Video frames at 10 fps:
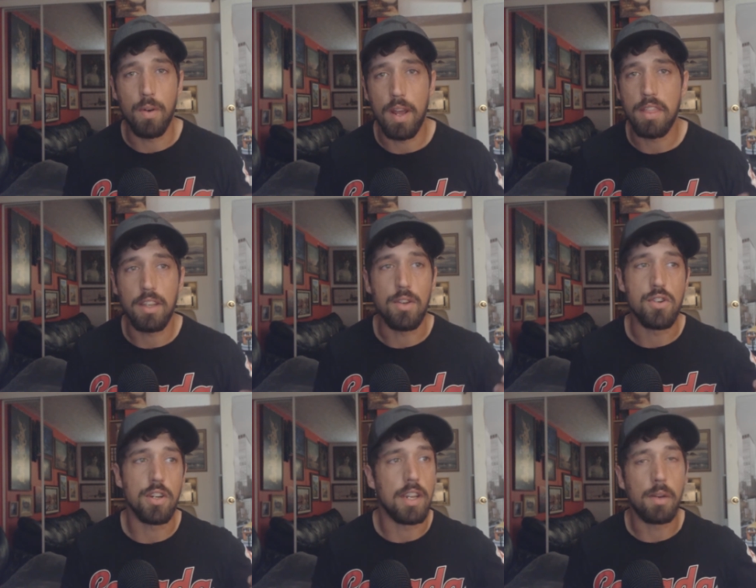I think you
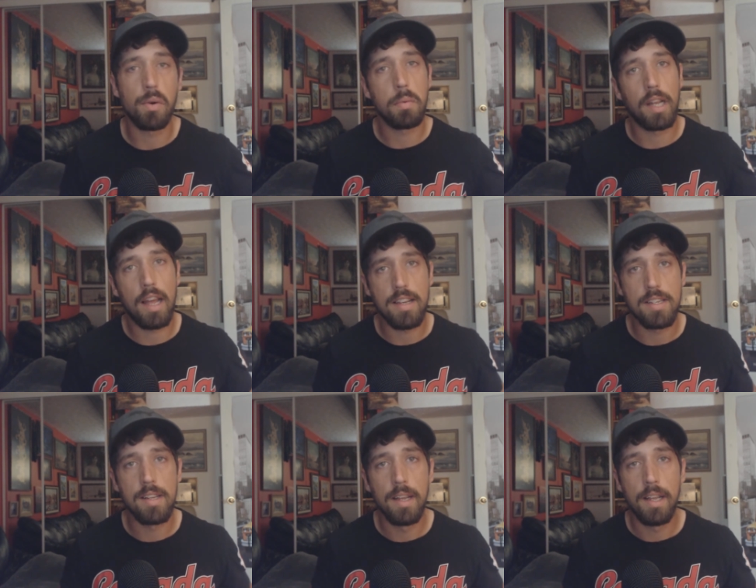should
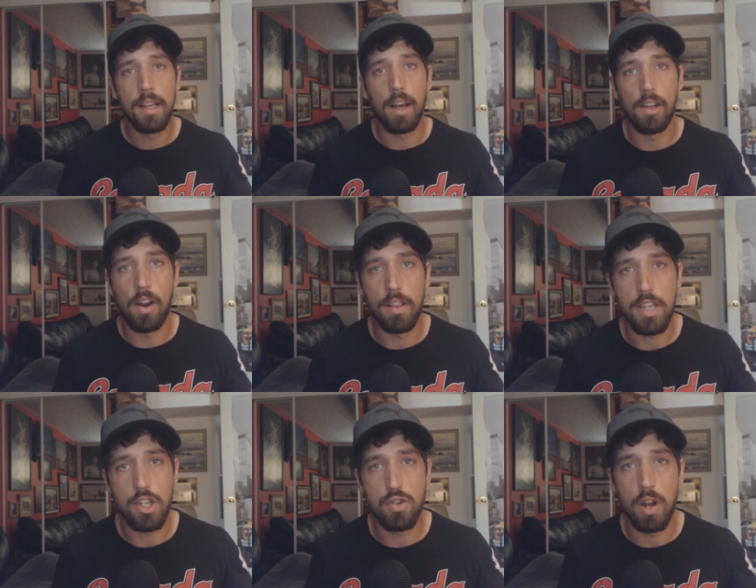decriminalize a lot of
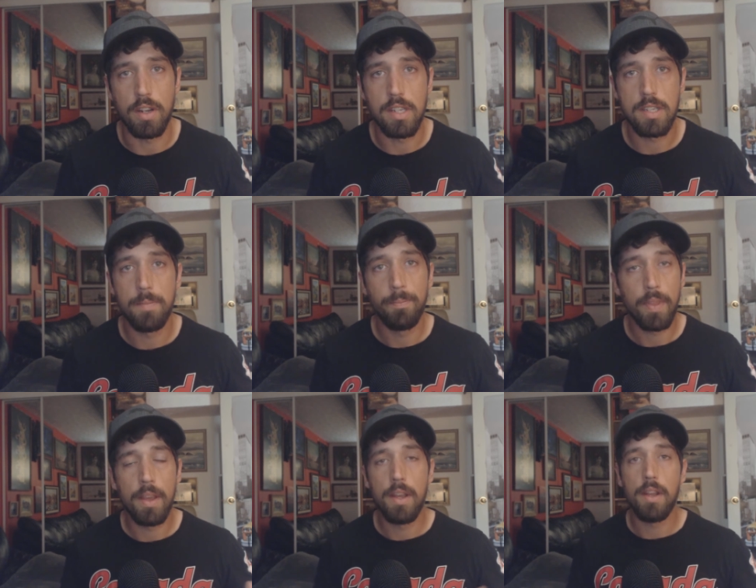these drugs
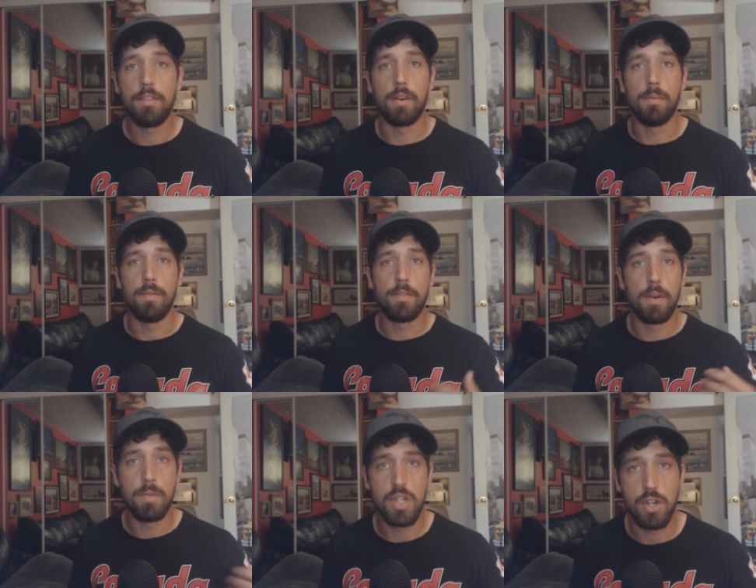from
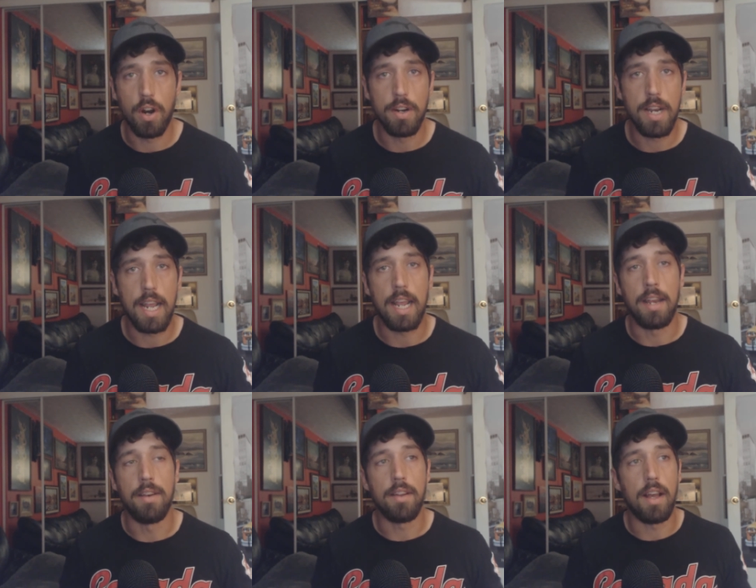the start,
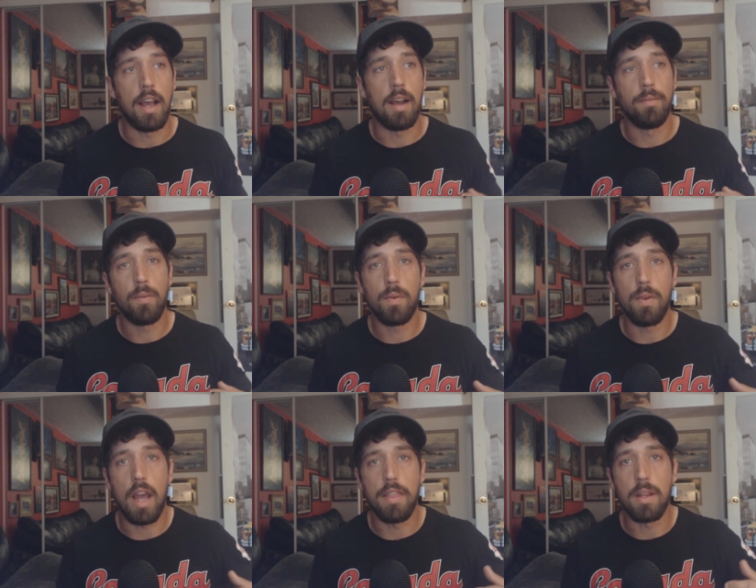and
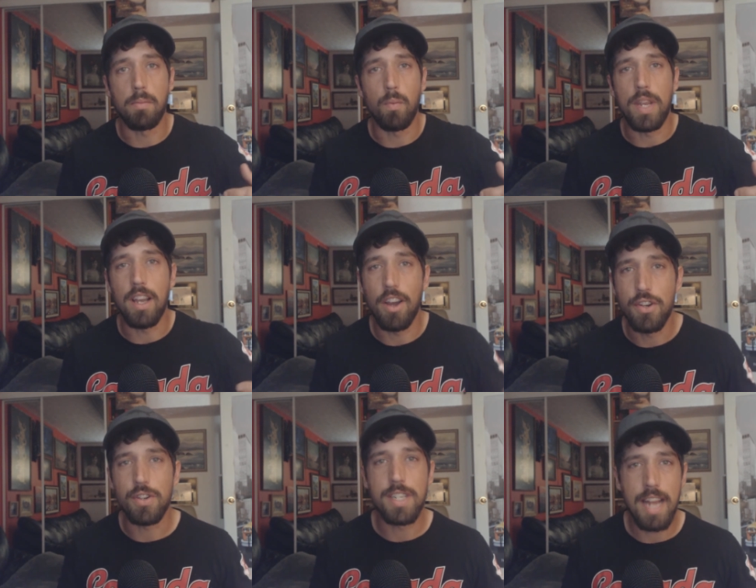I think we
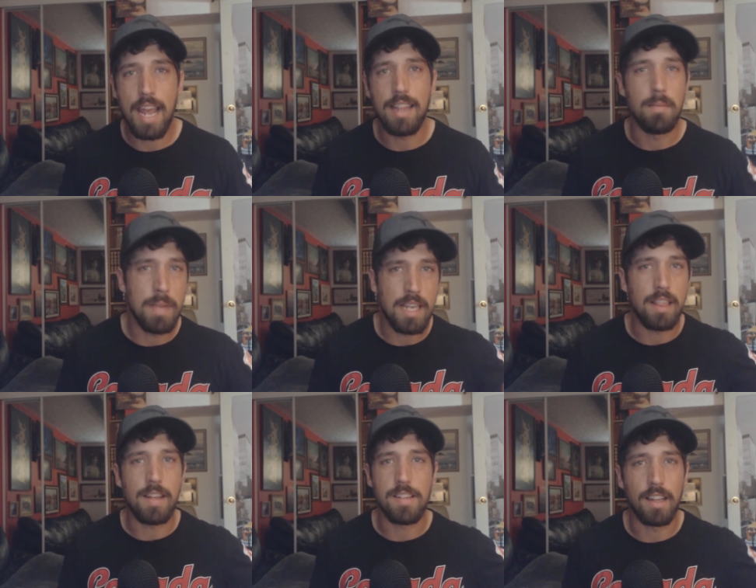understand that
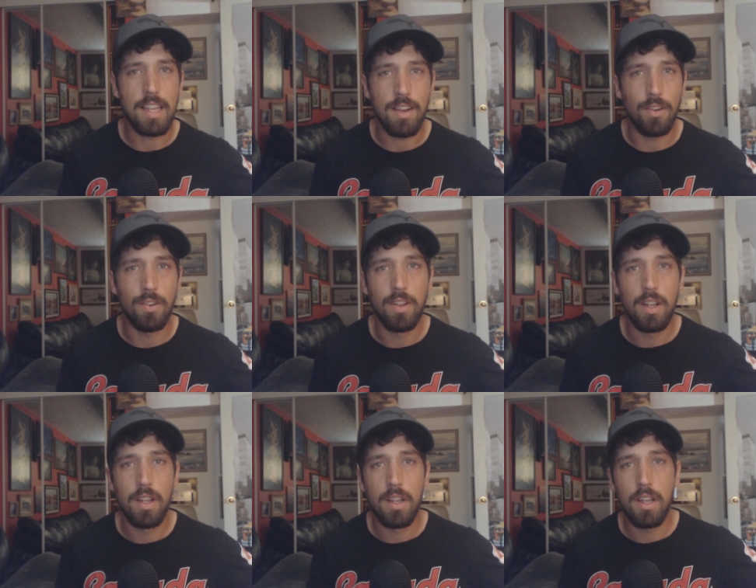making things illegal,
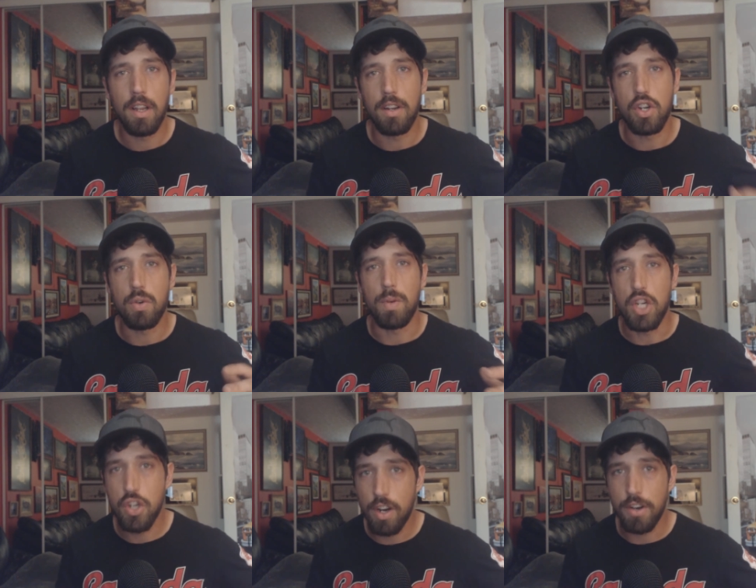we
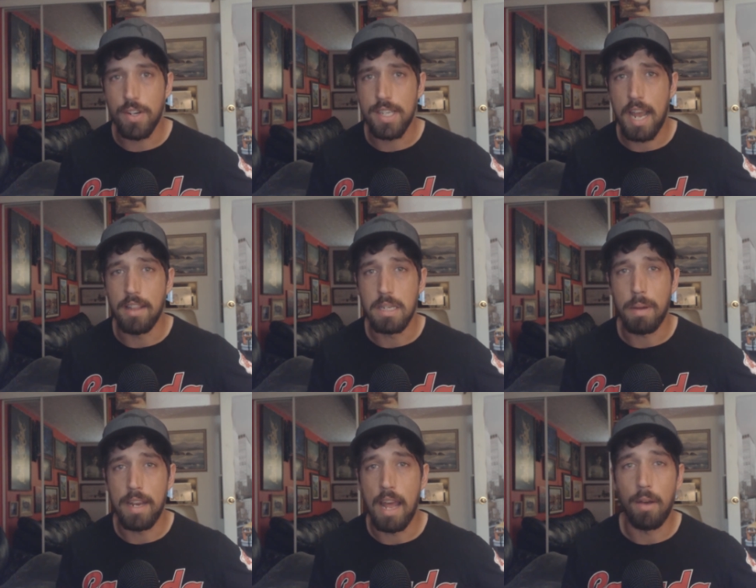should understand this
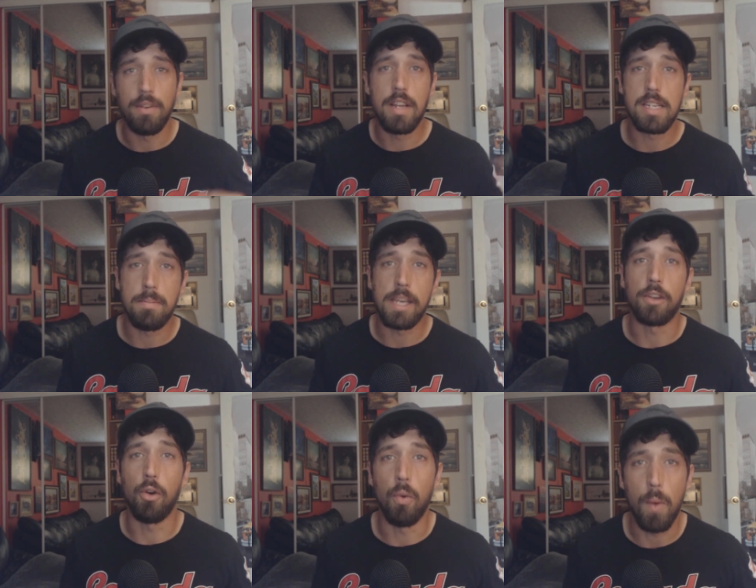by now, doesn't make
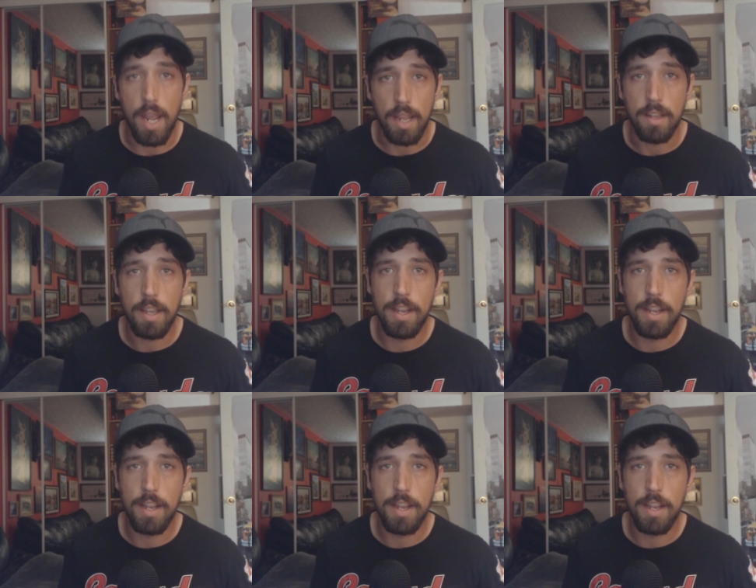it go away.